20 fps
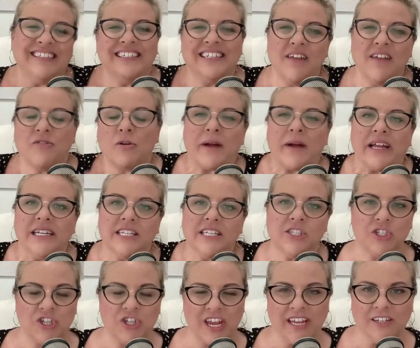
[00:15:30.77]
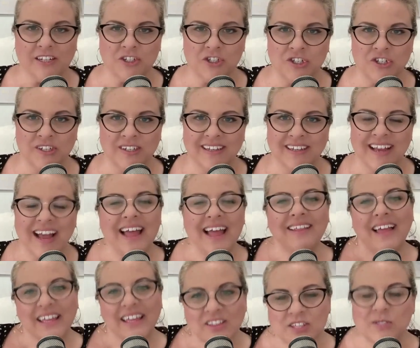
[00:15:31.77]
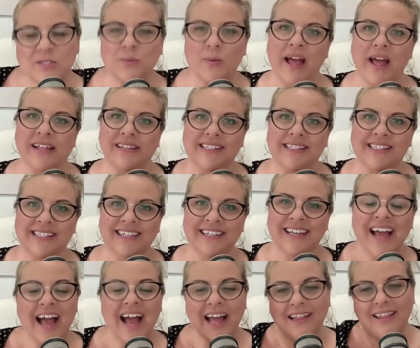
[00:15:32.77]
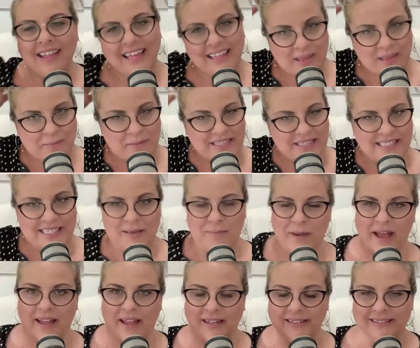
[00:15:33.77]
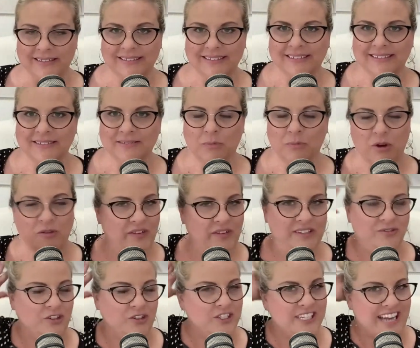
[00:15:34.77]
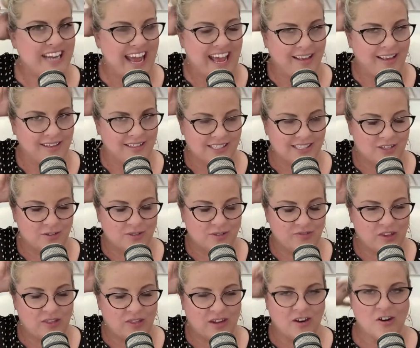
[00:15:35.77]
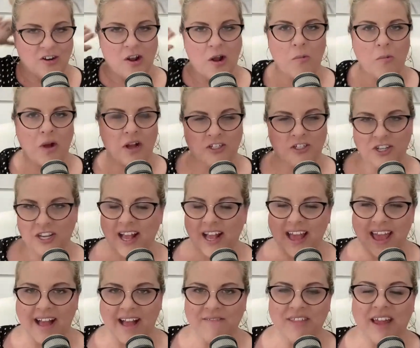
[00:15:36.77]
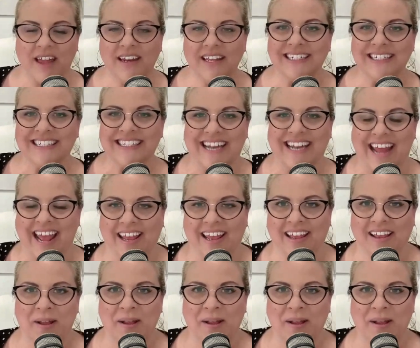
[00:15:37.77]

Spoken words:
never mind, it's change. I like the sweats. I like the messy bun. Perfect for today because those of you that are not watching, I have that in today.